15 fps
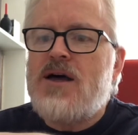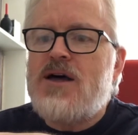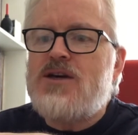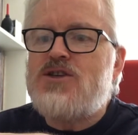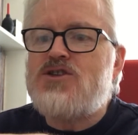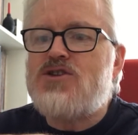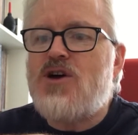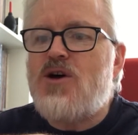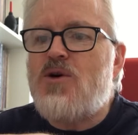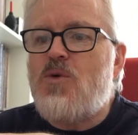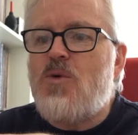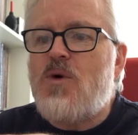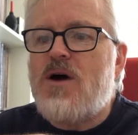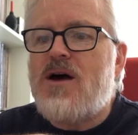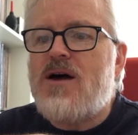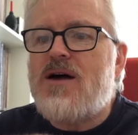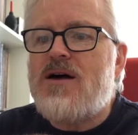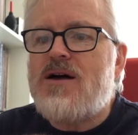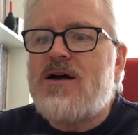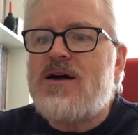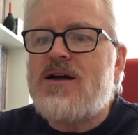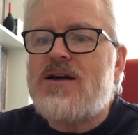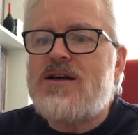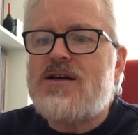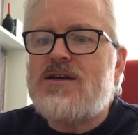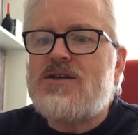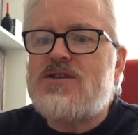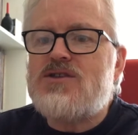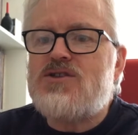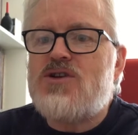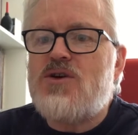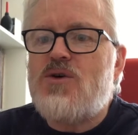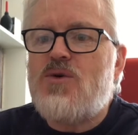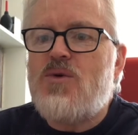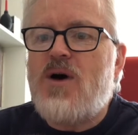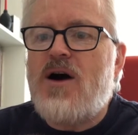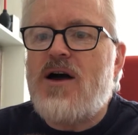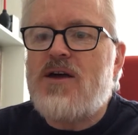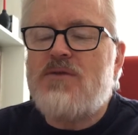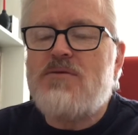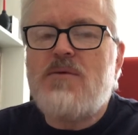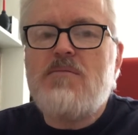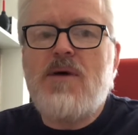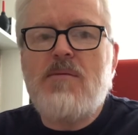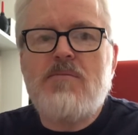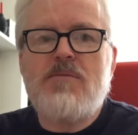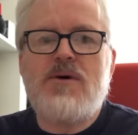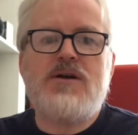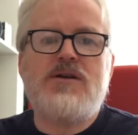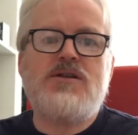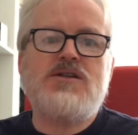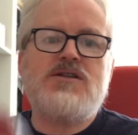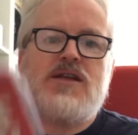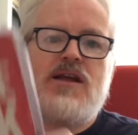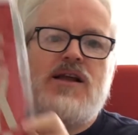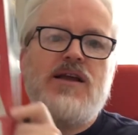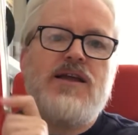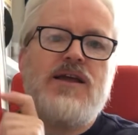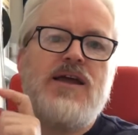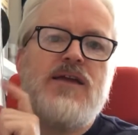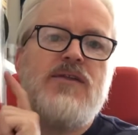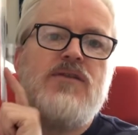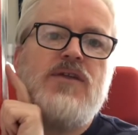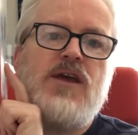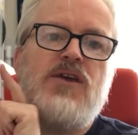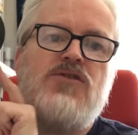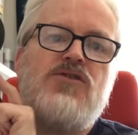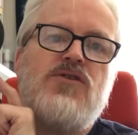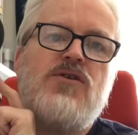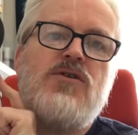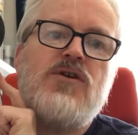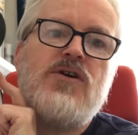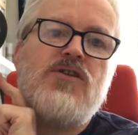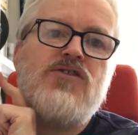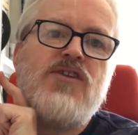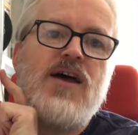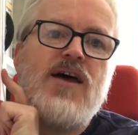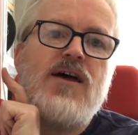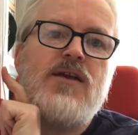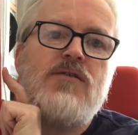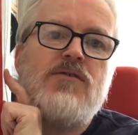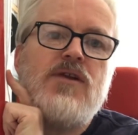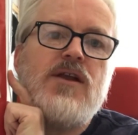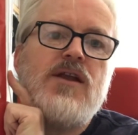So I can remember distinctly getting this on cassette, and